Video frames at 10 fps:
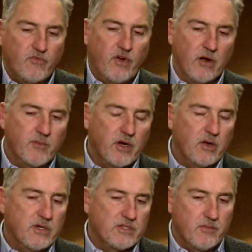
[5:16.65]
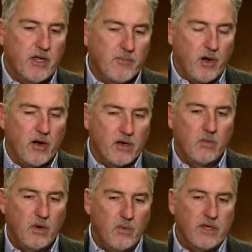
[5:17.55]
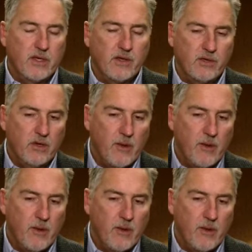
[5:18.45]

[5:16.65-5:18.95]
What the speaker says: Farm Bureau is a big part of what we do.